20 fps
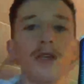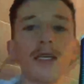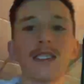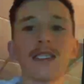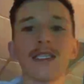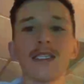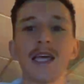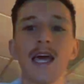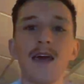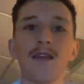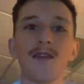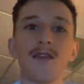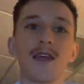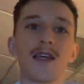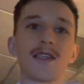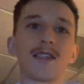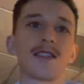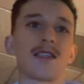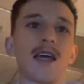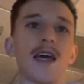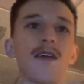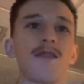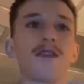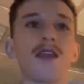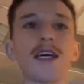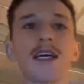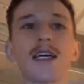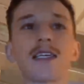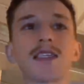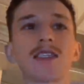list is endless. And
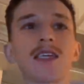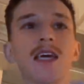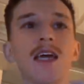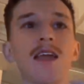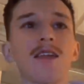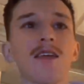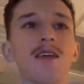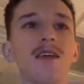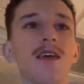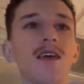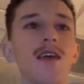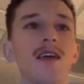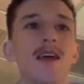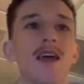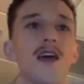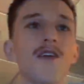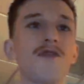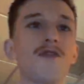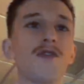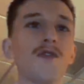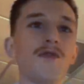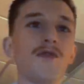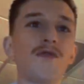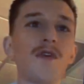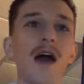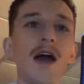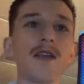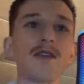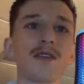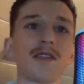like I said, if you
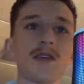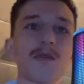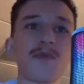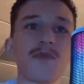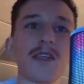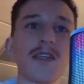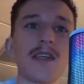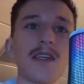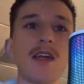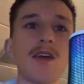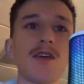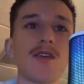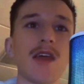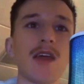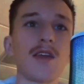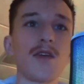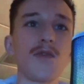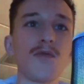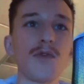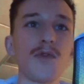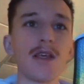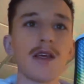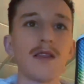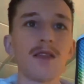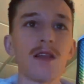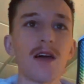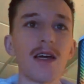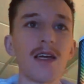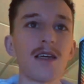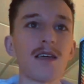find something in here that you really
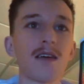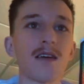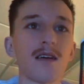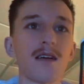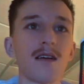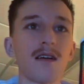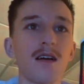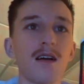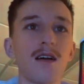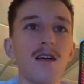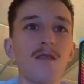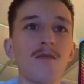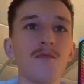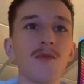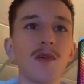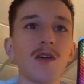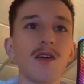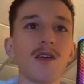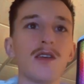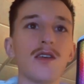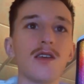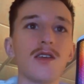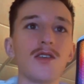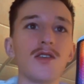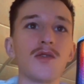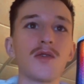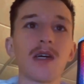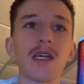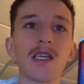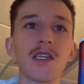like, you
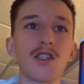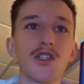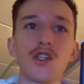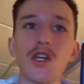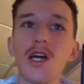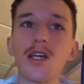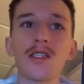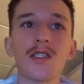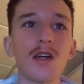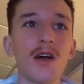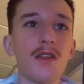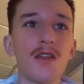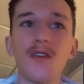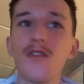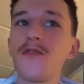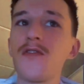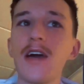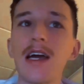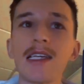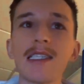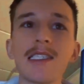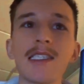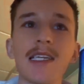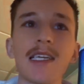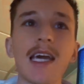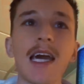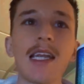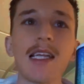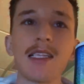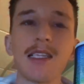can adjust all the effects to
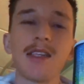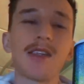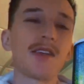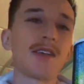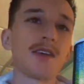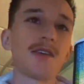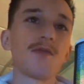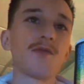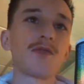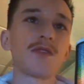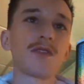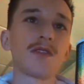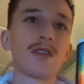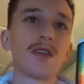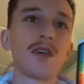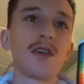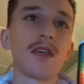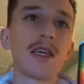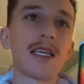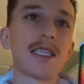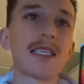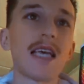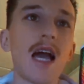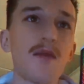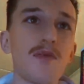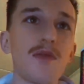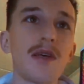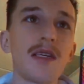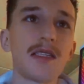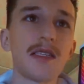get it to the exact
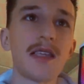place